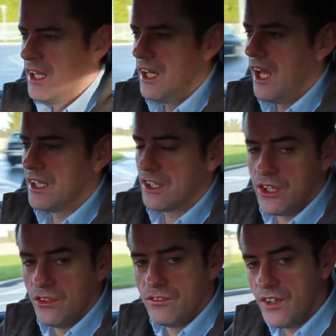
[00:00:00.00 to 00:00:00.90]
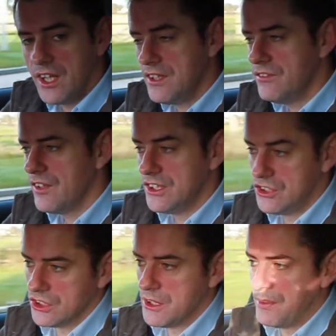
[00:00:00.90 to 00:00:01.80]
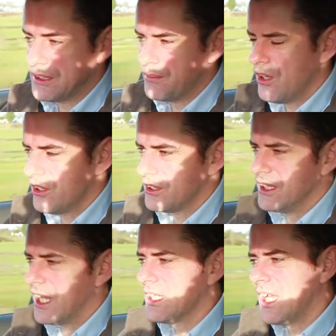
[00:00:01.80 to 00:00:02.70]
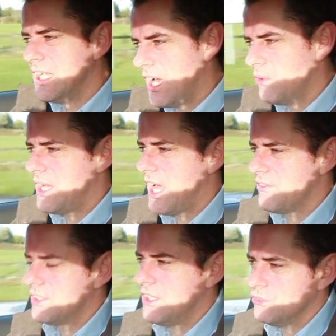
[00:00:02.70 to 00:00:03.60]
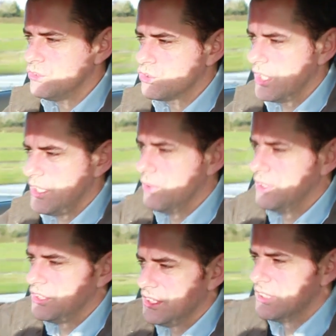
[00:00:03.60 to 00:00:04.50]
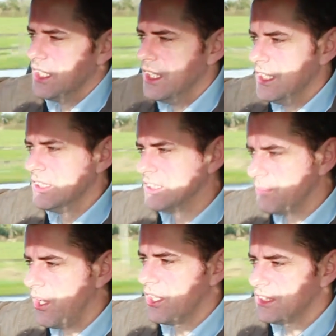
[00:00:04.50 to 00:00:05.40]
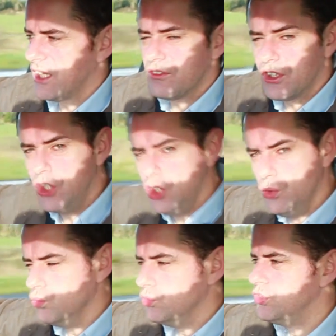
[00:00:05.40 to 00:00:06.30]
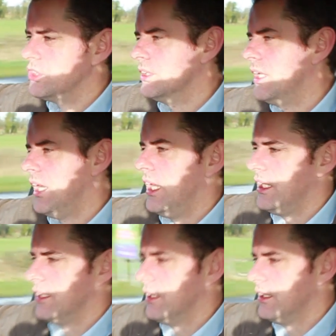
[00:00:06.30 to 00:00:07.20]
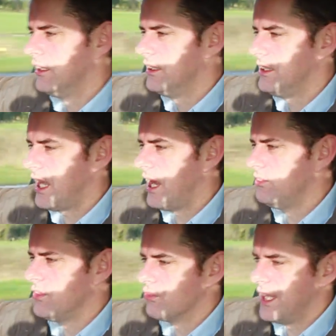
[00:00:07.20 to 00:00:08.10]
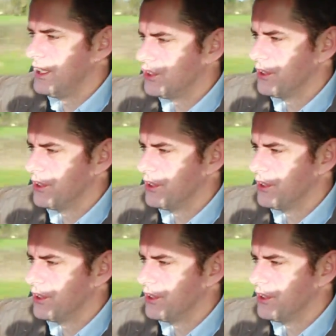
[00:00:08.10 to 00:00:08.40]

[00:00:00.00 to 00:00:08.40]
and the Q5 is just a bit smaller than that. And now we have the Q3, which is the smallest of the Qs in the Audi range.